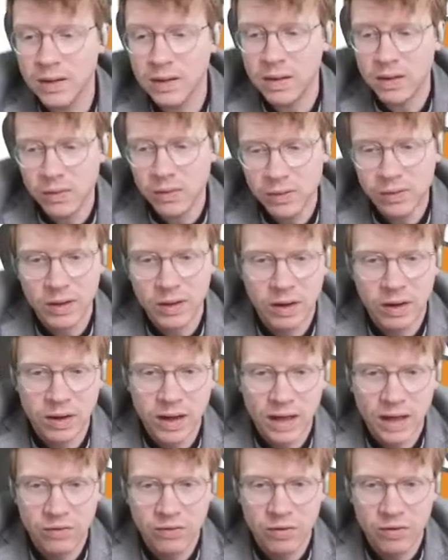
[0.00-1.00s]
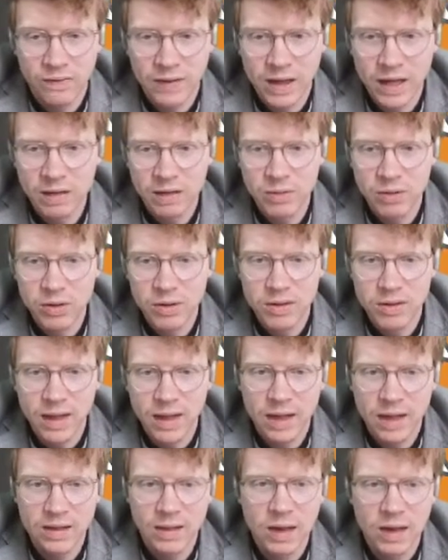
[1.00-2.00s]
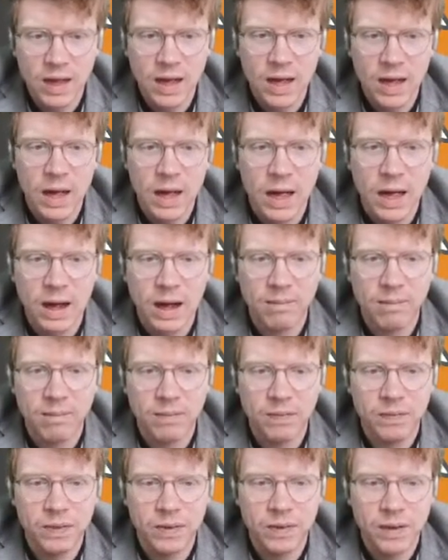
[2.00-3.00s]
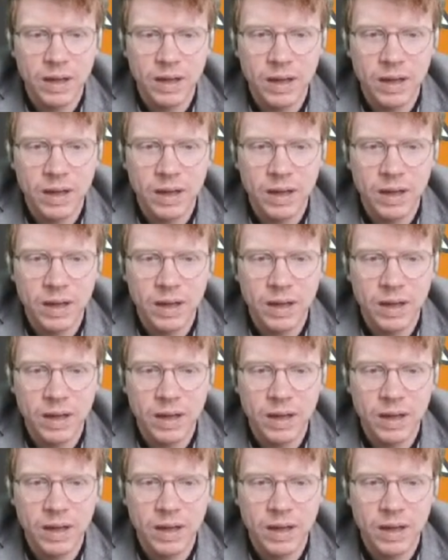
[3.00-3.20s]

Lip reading: There's also a little extra for experts task around